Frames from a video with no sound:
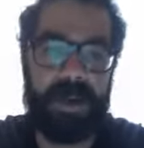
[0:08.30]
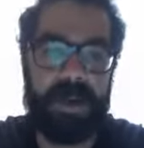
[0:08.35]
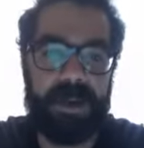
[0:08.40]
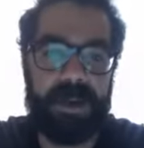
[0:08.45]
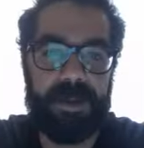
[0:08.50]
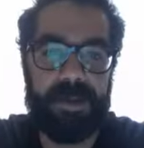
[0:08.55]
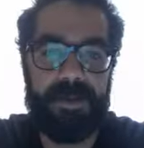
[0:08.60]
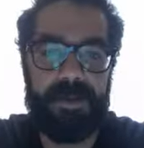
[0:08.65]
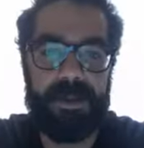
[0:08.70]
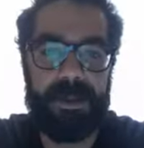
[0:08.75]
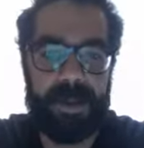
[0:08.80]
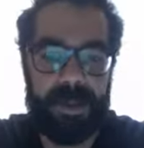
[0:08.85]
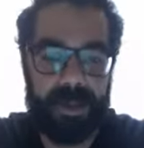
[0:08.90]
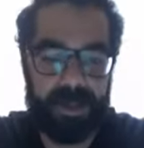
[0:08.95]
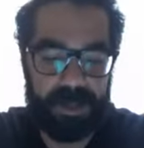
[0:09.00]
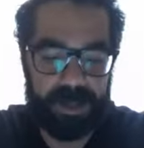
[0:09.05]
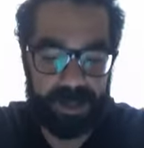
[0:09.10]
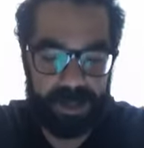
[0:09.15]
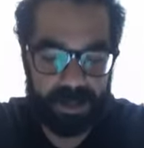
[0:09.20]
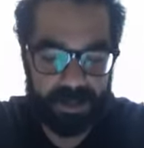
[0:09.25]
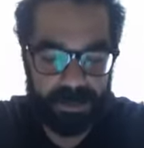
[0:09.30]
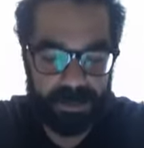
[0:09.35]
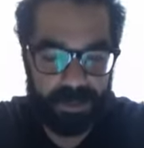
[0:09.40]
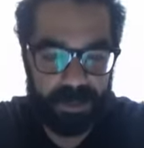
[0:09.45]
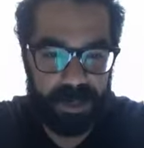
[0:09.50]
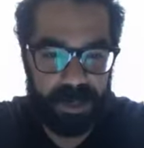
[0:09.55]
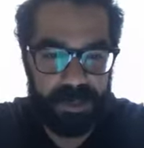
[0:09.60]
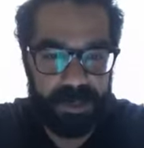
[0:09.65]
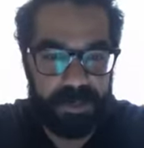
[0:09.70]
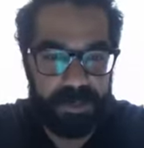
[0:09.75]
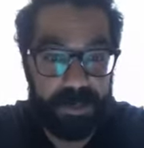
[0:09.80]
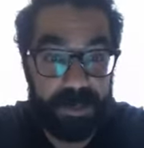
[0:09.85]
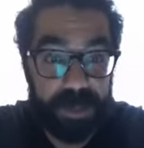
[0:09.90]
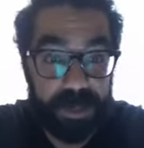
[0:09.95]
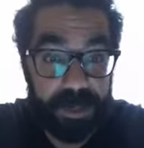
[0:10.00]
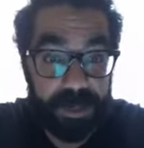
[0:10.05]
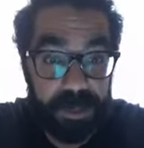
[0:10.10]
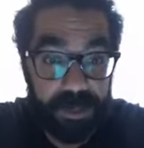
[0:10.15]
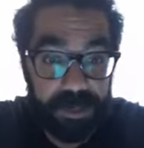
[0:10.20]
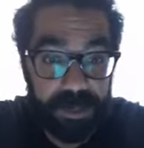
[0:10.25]
part of the inspiration to
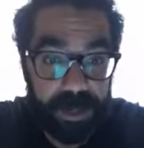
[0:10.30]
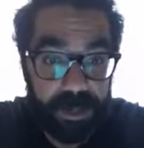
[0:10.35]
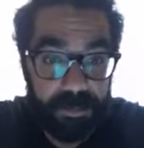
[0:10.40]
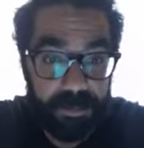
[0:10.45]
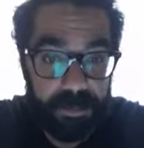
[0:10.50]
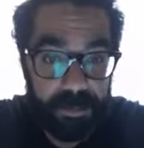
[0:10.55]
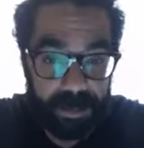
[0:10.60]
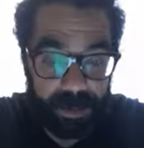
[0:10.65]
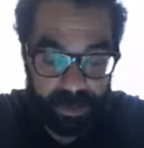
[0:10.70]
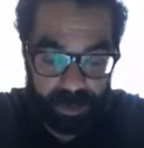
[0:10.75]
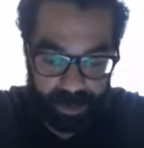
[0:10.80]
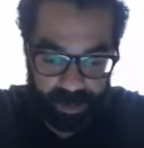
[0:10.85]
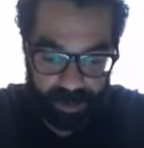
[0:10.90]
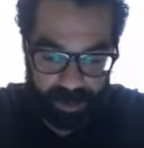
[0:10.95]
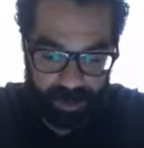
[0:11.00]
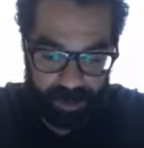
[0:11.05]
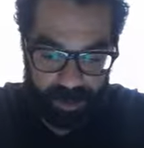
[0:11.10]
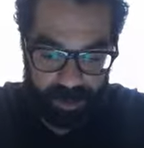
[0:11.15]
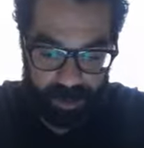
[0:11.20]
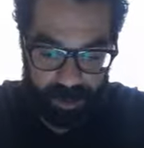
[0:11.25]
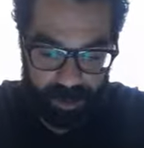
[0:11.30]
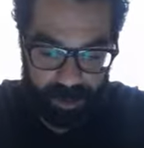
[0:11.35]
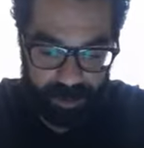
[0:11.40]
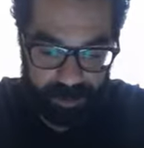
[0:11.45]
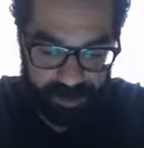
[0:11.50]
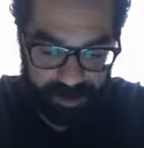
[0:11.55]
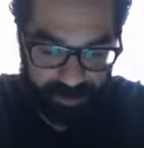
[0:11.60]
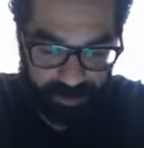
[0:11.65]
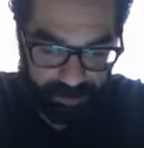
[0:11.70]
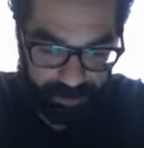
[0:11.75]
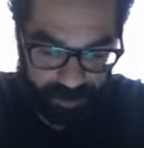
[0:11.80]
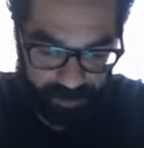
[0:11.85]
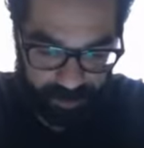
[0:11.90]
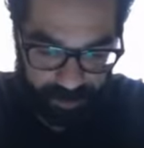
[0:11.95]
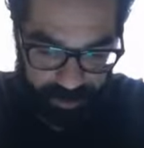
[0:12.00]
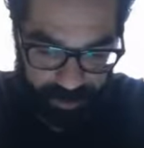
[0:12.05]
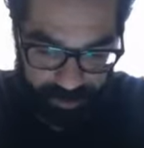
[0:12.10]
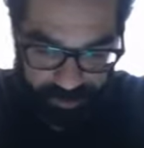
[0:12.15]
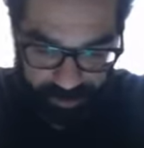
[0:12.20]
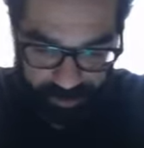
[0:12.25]
put this up is the fact
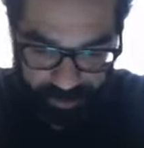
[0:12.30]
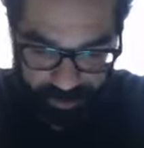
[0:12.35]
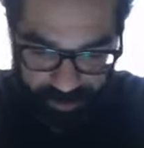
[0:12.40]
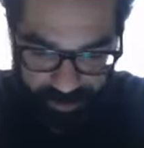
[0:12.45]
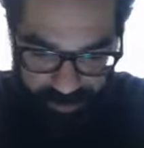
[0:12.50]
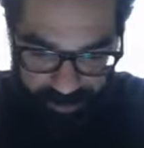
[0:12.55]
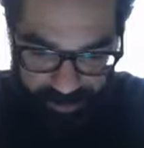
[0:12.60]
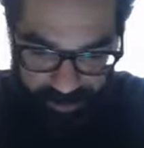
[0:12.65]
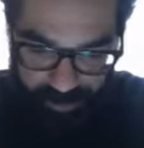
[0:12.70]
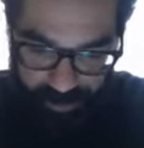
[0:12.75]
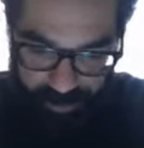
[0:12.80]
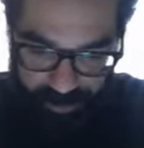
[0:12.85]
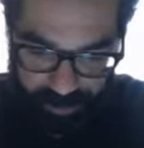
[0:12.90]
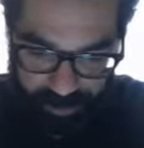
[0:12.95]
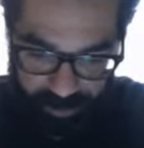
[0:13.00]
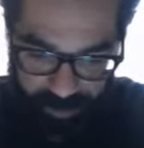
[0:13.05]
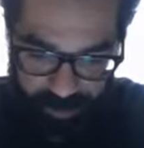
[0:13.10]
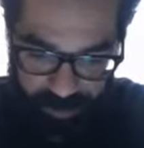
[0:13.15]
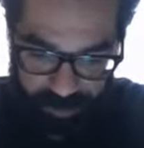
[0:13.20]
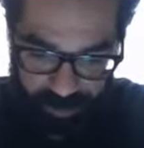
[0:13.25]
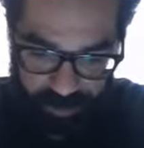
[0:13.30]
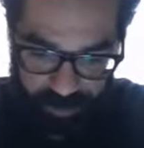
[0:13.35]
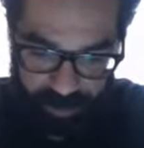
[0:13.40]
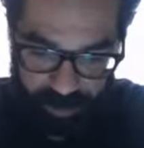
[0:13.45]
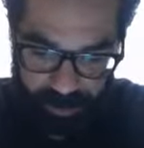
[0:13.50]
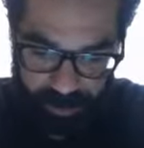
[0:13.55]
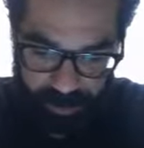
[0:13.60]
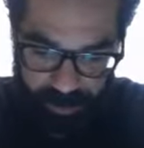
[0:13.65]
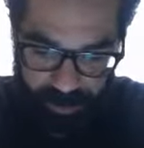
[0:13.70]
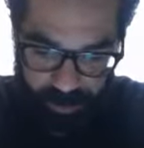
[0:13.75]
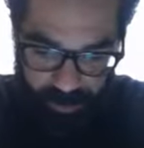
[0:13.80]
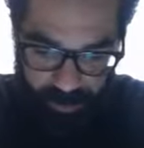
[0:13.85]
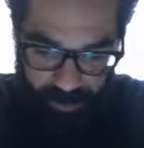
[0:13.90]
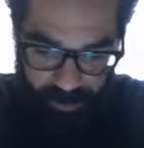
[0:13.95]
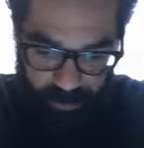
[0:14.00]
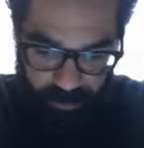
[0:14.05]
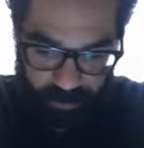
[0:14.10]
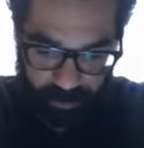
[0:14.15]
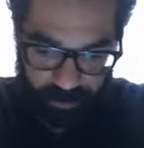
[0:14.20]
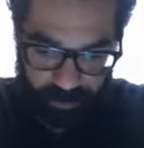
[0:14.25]
that this was such a big deal
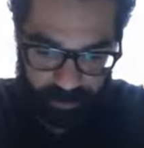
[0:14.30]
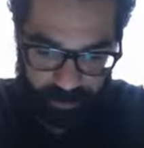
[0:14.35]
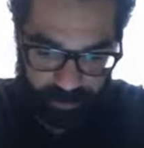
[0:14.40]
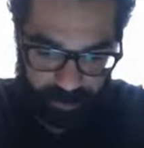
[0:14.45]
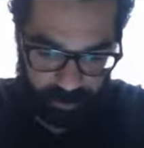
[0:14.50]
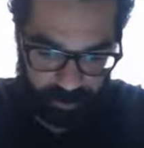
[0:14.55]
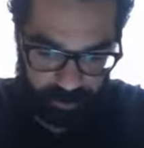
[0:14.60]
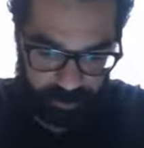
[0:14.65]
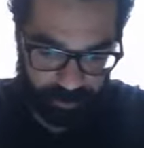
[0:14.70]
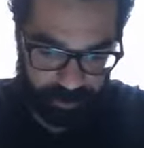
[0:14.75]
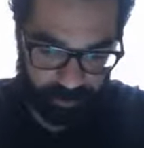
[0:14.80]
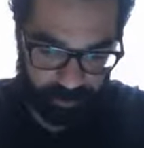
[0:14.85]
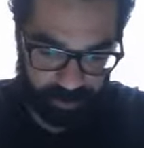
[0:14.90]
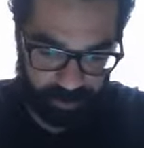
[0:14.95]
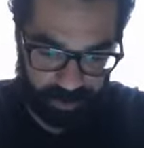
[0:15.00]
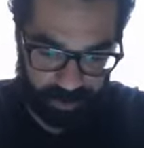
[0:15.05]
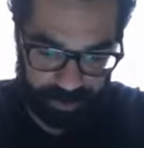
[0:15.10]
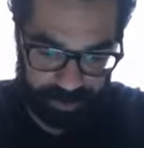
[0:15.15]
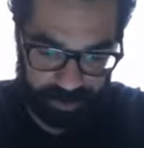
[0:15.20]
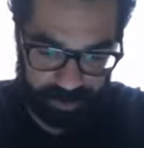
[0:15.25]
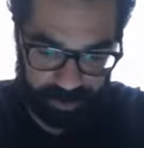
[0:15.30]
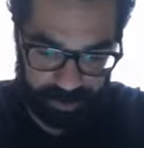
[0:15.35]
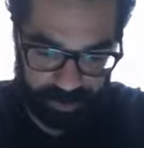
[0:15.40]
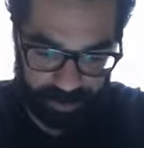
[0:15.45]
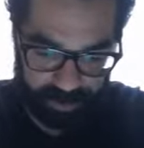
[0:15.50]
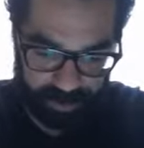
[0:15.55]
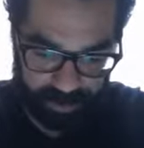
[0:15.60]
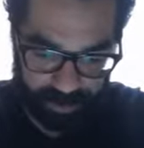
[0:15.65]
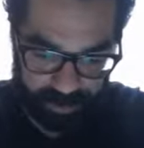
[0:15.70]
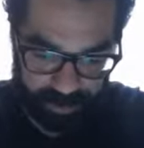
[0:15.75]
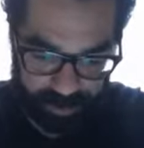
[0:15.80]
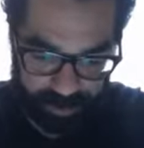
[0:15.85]
with one of our recent presidents.